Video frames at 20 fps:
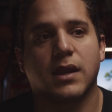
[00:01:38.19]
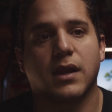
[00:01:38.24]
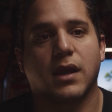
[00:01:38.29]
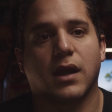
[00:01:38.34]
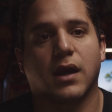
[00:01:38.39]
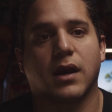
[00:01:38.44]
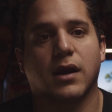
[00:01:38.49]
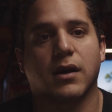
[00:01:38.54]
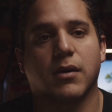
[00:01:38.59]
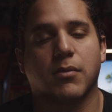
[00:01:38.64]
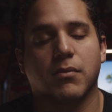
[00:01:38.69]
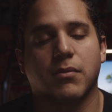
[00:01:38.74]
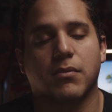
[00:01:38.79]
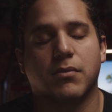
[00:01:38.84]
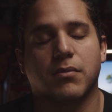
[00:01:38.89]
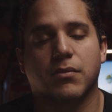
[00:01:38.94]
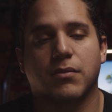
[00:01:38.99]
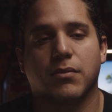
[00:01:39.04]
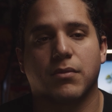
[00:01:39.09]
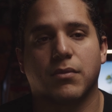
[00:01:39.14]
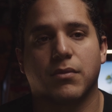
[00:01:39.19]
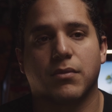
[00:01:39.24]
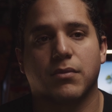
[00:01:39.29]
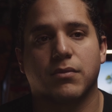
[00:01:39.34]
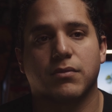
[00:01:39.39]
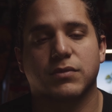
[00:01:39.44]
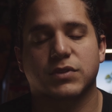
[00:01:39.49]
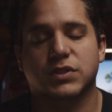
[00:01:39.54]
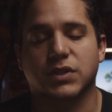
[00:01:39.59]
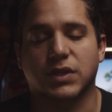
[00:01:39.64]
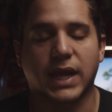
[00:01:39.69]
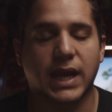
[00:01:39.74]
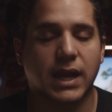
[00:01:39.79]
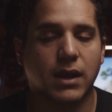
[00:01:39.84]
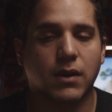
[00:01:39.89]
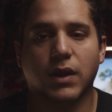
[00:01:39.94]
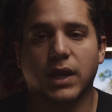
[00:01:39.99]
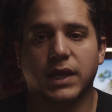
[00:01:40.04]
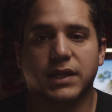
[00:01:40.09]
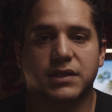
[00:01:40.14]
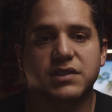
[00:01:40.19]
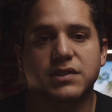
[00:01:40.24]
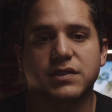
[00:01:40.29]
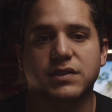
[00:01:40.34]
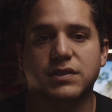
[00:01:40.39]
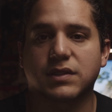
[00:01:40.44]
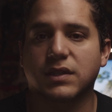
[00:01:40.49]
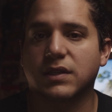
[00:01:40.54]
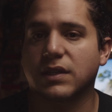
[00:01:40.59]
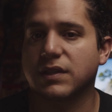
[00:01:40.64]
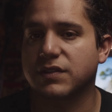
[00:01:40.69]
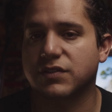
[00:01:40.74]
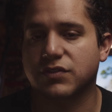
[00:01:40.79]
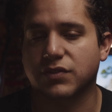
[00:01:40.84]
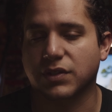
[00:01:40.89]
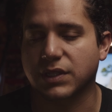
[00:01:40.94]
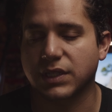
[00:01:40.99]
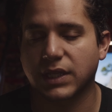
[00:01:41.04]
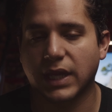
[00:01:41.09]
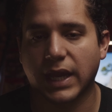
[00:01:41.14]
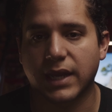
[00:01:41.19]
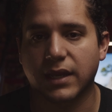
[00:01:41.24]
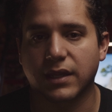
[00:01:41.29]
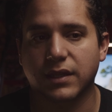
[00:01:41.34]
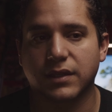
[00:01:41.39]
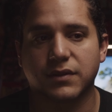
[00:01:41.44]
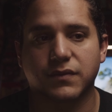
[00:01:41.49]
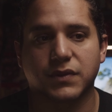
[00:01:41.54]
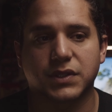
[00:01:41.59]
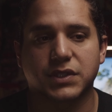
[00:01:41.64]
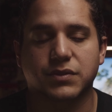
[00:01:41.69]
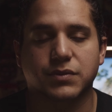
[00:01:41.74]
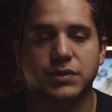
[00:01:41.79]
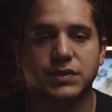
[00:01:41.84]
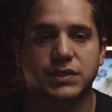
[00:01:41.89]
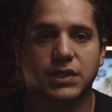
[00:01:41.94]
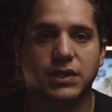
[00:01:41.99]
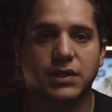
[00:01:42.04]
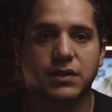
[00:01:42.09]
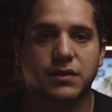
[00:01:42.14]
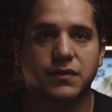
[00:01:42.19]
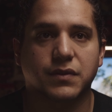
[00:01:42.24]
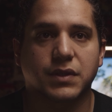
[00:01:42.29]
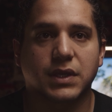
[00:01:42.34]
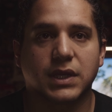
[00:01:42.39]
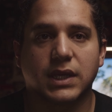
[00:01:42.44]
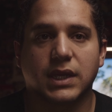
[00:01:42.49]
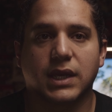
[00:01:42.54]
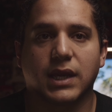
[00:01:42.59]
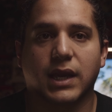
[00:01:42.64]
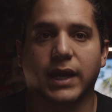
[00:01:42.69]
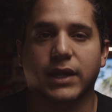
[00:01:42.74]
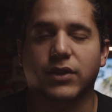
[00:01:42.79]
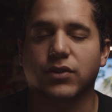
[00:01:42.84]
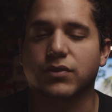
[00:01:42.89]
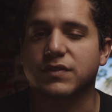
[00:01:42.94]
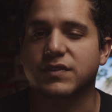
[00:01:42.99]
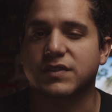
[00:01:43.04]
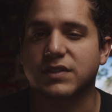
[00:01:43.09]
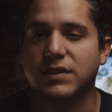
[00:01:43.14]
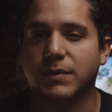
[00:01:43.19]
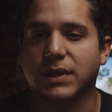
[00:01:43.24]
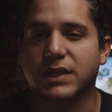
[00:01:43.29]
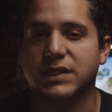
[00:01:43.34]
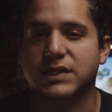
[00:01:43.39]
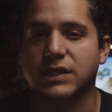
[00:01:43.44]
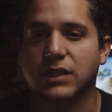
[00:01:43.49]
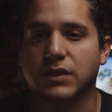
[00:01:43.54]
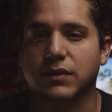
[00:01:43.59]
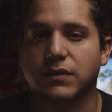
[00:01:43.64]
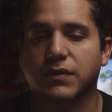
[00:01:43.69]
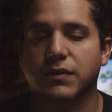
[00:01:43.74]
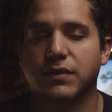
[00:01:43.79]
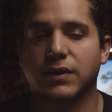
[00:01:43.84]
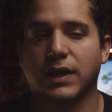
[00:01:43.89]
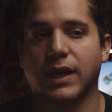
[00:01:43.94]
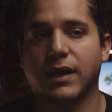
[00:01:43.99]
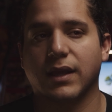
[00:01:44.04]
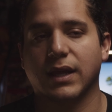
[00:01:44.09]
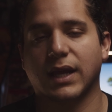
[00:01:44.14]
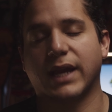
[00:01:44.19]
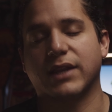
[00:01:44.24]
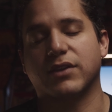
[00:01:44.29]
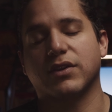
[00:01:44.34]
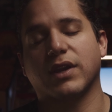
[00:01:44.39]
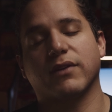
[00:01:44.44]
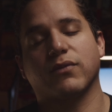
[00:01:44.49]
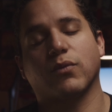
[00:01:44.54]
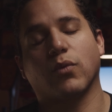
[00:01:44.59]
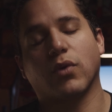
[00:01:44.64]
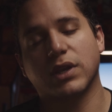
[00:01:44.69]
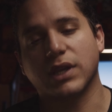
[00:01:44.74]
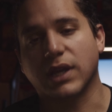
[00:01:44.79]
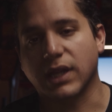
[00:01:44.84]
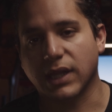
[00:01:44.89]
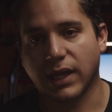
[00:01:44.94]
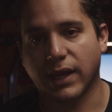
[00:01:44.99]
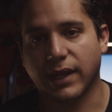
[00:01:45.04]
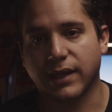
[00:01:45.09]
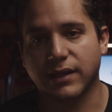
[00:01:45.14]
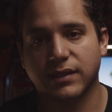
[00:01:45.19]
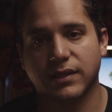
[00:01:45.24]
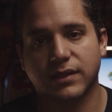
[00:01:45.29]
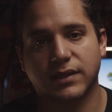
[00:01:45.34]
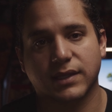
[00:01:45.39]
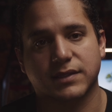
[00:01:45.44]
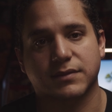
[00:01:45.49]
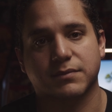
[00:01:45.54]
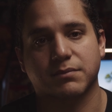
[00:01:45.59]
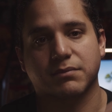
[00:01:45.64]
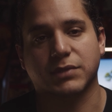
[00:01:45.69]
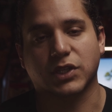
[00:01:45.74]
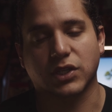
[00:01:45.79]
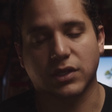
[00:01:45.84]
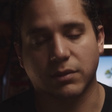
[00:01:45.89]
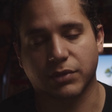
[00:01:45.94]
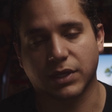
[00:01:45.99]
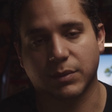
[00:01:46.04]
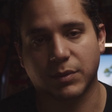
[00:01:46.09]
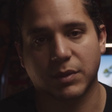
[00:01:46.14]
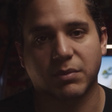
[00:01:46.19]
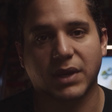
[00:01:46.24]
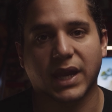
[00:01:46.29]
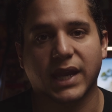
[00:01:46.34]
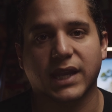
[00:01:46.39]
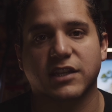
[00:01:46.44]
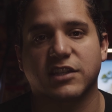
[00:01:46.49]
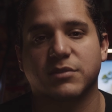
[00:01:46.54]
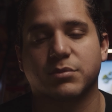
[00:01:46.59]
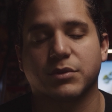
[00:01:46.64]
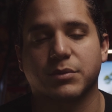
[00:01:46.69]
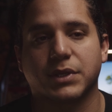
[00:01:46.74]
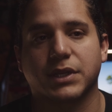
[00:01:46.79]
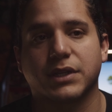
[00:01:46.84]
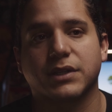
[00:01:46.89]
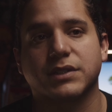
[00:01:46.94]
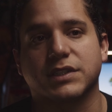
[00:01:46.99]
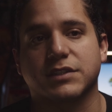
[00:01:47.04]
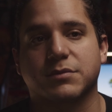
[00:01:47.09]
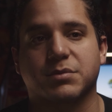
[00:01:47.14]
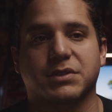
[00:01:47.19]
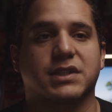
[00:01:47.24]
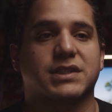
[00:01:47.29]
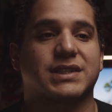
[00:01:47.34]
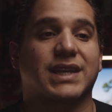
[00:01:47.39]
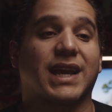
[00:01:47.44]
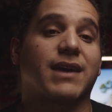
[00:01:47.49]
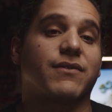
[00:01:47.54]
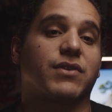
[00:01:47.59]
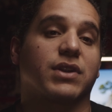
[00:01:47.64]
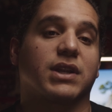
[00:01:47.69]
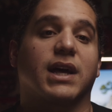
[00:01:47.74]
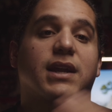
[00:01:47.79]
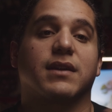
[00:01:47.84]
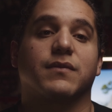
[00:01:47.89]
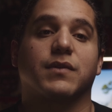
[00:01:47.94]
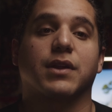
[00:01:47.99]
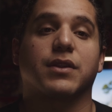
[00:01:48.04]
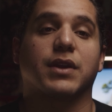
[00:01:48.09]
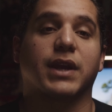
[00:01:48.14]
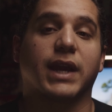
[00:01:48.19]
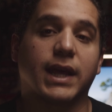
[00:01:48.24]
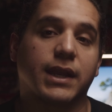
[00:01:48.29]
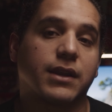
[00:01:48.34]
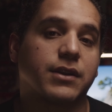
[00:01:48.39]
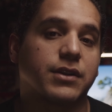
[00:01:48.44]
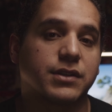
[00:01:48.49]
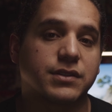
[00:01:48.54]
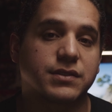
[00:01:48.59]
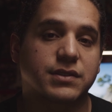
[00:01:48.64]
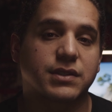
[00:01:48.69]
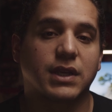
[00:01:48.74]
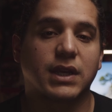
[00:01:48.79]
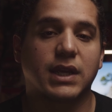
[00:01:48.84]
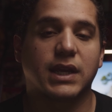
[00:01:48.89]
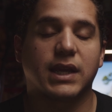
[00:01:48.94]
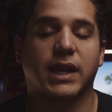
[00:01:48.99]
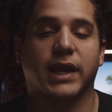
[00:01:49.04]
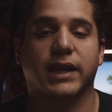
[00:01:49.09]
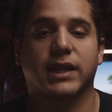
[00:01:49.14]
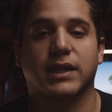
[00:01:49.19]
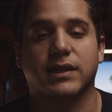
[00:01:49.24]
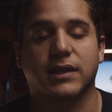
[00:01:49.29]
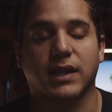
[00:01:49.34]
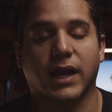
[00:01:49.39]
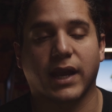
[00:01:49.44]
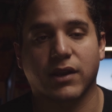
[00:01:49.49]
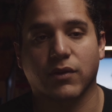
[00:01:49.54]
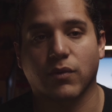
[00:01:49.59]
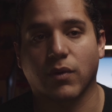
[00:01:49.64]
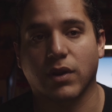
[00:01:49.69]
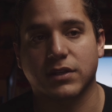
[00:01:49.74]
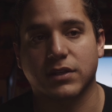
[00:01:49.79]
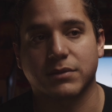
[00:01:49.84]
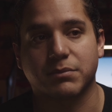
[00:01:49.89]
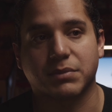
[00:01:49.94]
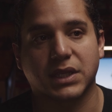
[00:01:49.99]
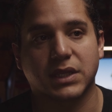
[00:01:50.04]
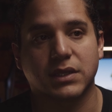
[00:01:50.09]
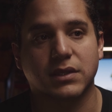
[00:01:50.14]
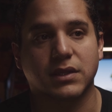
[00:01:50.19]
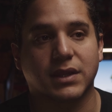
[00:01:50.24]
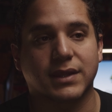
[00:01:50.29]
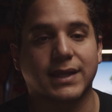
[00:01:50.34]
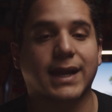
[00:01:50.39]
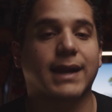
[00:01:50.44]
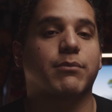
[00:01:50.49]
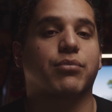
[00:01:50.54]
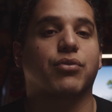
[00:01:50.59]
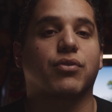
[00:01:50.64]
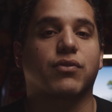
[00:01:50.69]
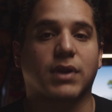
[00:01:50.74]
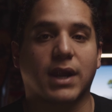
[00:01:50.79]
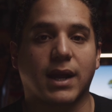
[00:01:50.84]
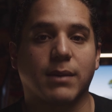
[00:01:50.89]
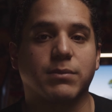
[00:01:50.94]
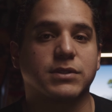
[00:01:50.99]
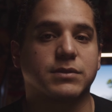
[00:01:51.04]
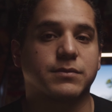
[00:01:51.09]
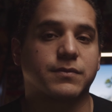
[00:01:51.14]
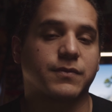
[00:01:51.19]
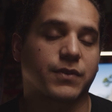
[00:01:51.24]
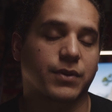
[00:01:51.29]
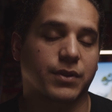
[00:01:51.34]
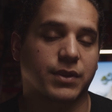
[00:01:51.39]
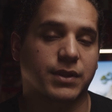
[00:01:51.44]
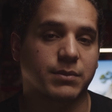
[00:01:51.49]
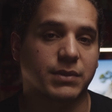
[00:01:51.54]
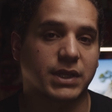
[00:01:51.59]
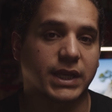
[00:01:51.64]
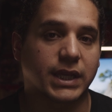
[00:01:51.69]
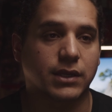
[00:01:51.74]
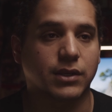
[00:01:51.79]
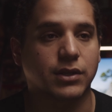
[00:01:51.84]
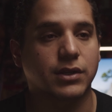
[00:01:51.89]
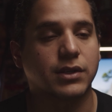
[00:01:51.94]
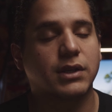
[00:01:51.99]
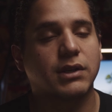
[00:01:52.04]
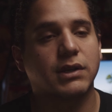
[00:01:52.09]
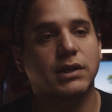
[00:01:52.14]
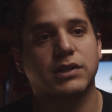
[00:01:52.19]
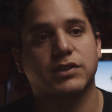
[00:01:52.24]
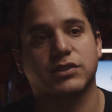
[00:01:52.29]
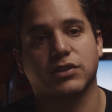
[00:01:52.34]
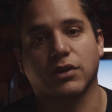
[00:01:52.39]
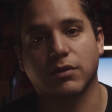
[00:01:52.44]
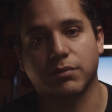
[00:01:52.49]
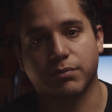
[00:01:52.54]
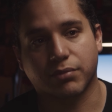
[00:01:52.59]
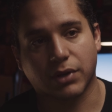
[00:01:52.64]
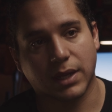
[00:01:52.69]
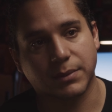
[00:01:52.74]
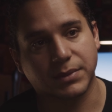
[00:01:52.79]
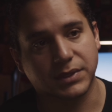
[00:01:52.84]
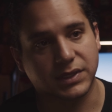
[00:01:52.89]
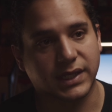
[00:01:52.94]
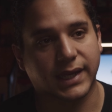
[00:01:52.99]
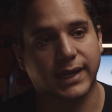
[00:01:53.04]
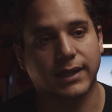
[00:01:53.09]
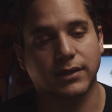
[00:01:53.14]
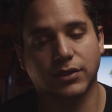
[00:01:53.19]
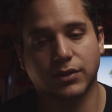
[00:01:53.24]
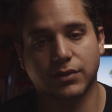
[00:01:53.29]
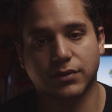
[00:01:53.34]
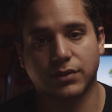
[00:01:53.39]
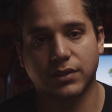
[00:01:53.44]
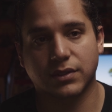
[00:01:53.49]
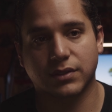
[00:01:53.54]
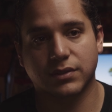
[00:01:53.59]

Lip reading: So now I just strictly edit in DaVinci Resolve. I don't see myself. I do have one client that's going to bring me back into Premiere just because they have a lot of other editors, and I don't want to be that problem for them later. So I'll probably download